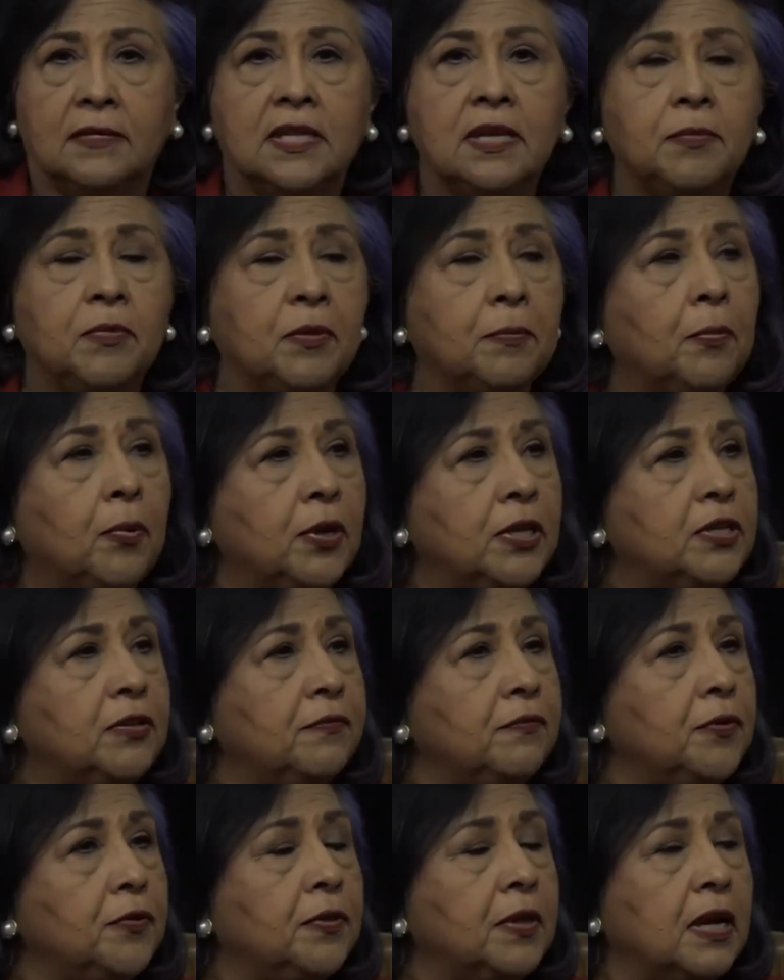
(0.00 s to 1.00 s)
some of the points
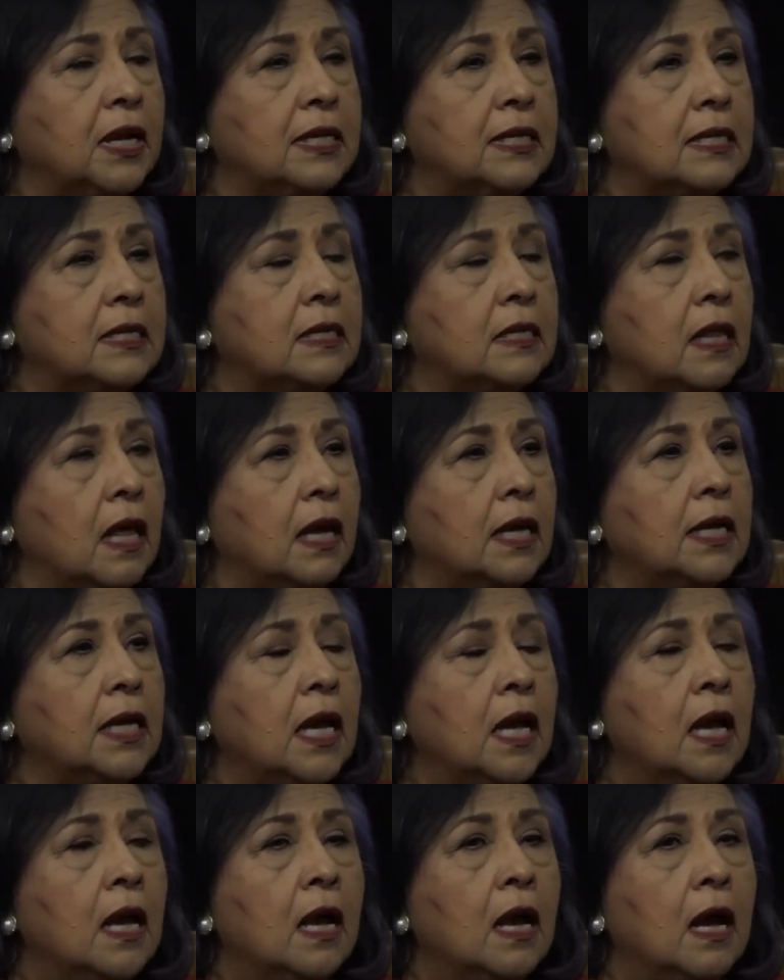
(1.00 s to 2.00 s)
of view that I dislike.
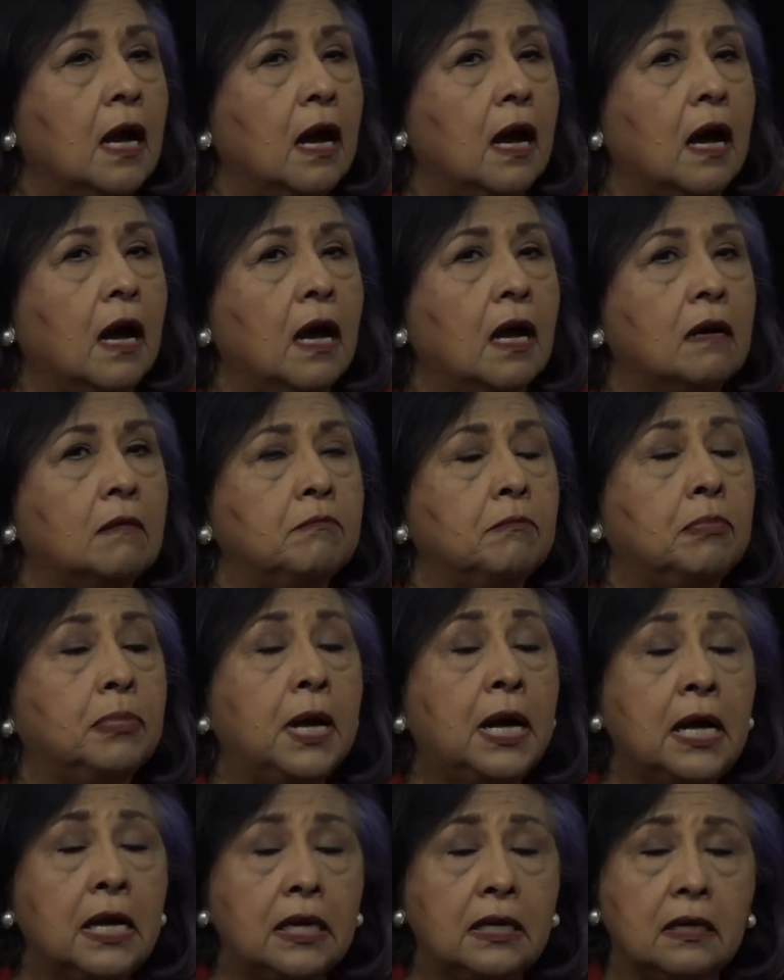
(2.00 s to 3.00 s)
Uh,
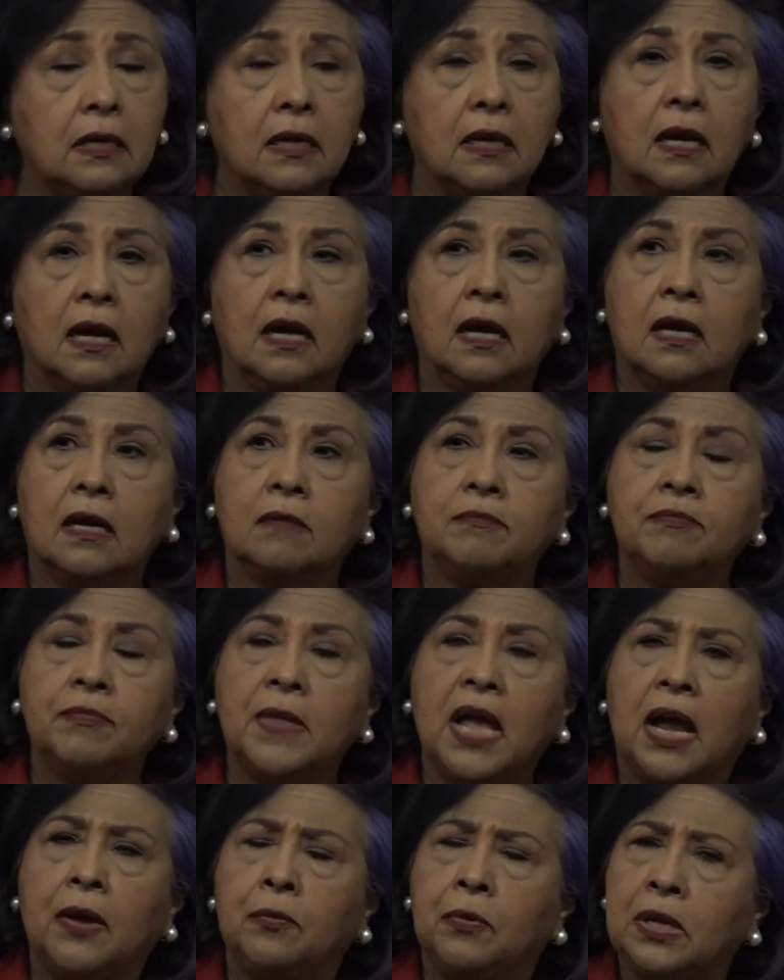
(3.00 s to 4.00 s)
but um,
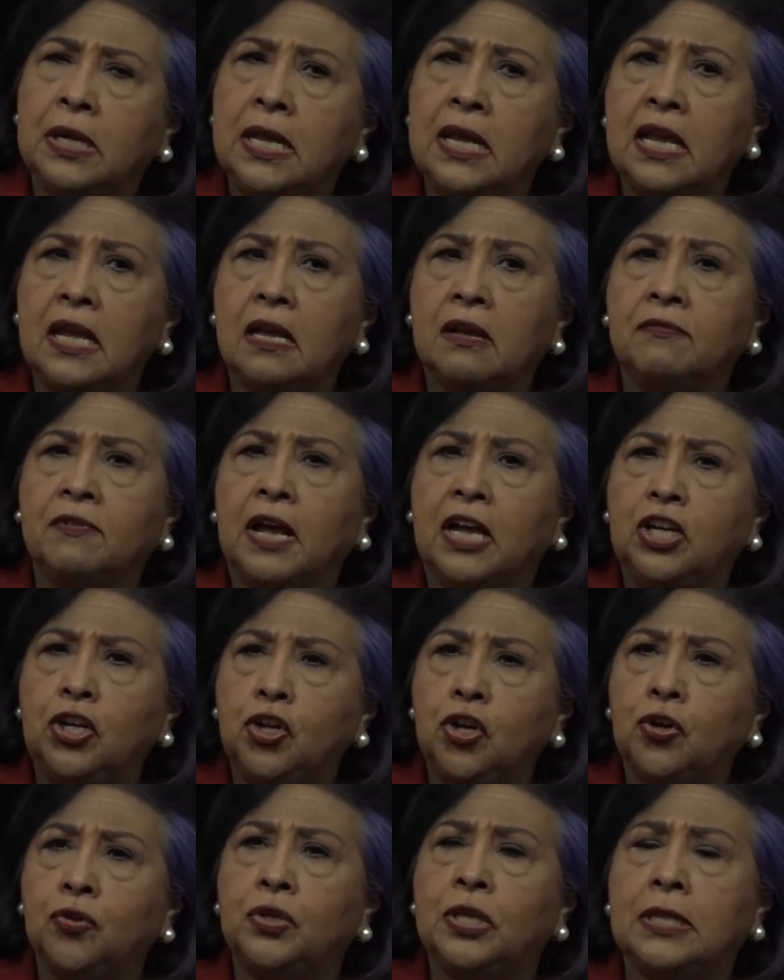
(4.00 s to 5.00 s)
I really have, I
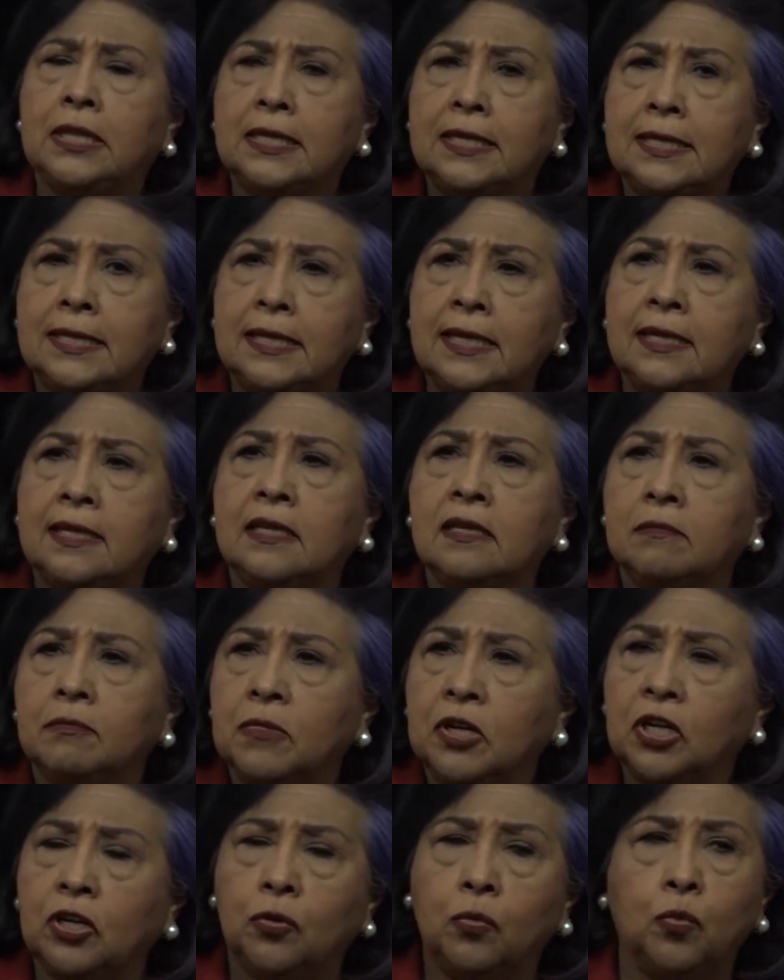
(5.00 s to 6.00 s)
know that the system
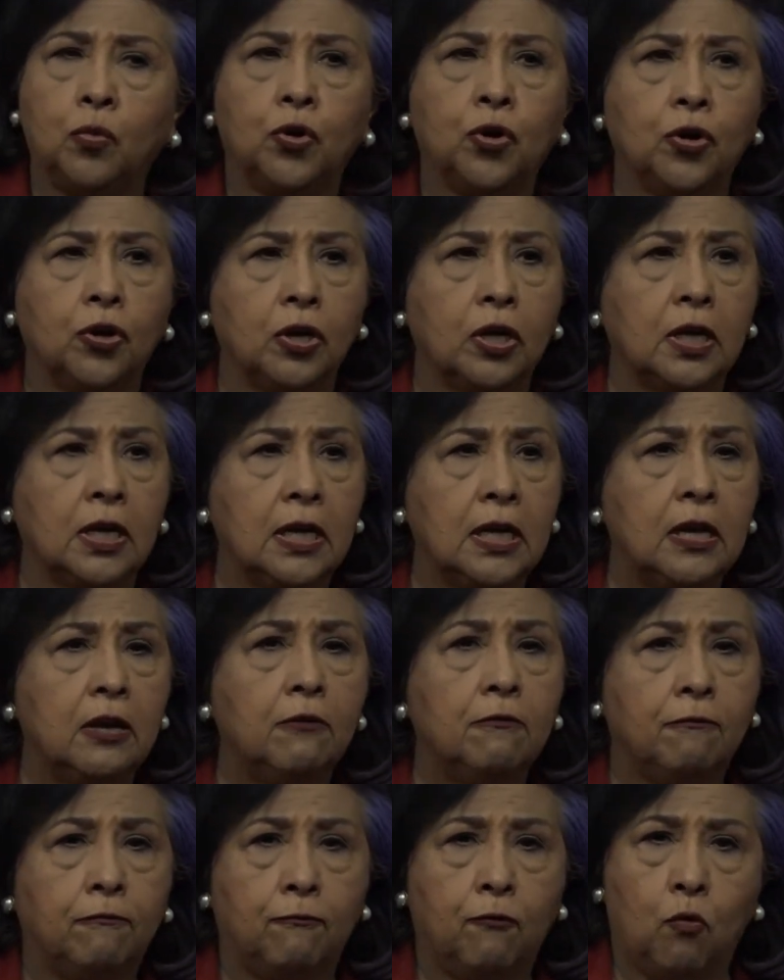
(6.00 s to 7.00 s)
can work
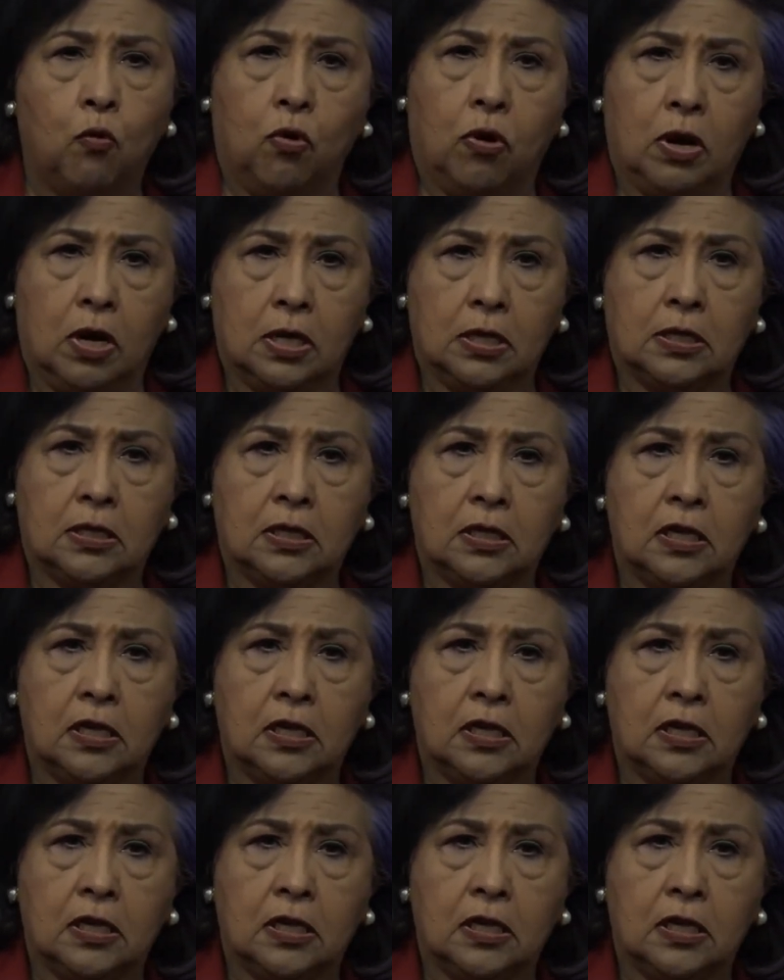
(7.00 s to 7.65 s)
for us